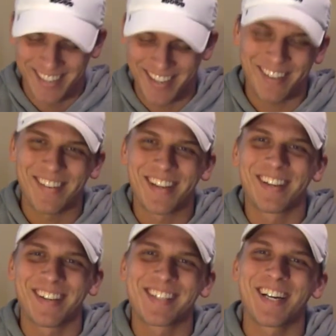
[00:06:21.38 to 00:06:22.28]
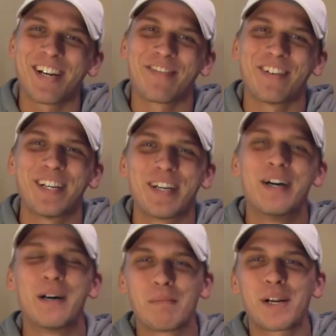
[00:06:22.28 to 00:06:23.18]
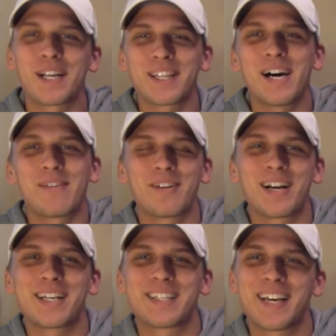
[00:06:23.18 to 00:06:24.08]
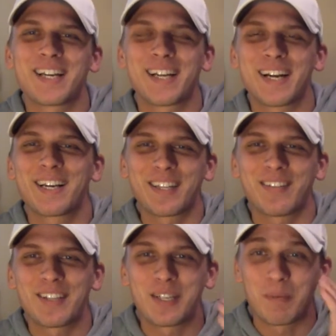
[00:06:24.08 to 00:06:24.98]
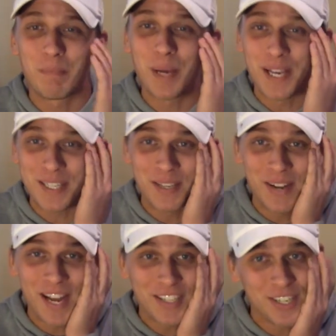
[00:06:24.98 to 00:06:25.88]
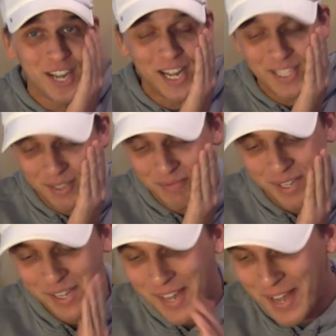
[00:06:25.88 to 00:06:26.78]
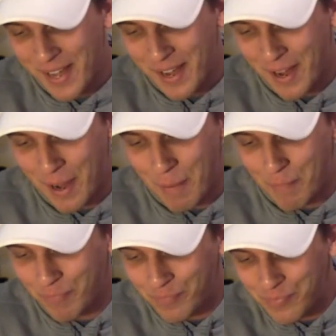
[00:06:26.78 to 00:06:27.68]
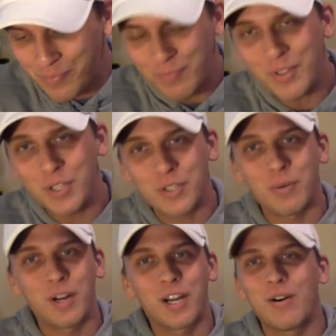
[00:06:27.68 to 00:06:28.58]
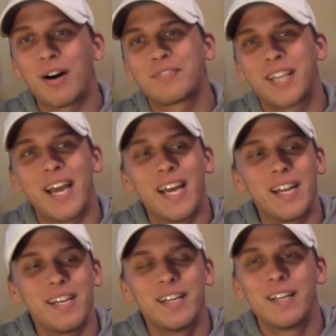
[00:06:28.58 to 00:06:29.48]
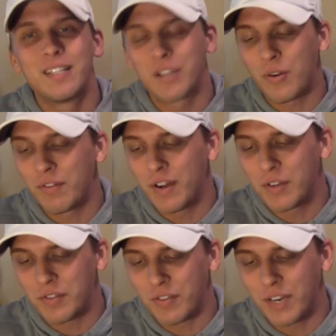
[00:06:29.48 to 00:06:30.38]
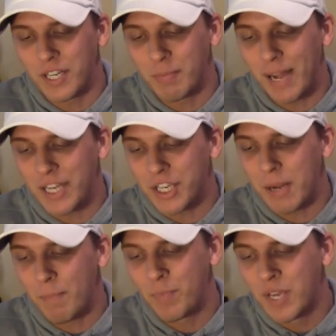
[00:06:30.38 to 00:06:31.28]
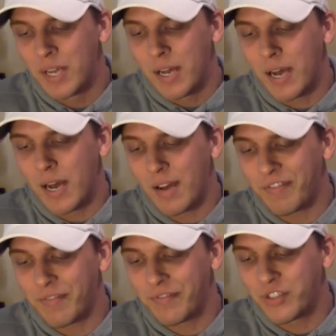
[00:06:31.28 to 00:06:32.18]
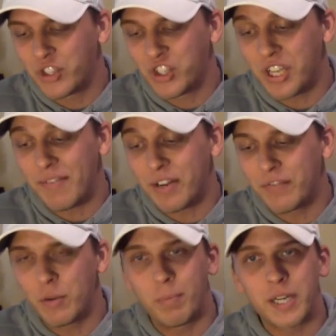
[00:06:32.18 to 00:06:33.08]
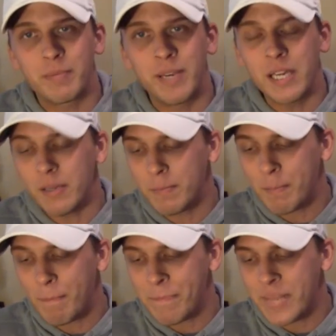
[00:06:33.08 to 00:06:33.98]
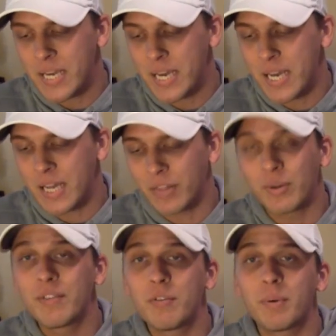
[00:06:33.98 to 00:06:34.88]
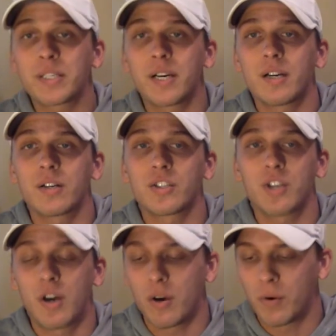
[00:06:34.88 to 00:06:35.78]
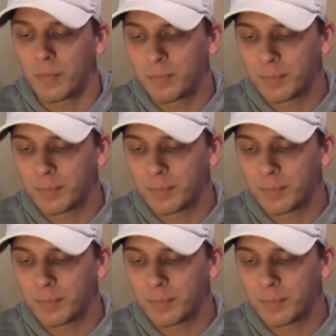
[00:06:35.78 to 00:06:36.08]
I mean, it's kind of funny. But I thought when I said, can I get the rest of your picks, you'd actually answer me. So we're going to go off 10 total votes for each matchup. 7 of you picked me, and 3 of you picked Hunter. So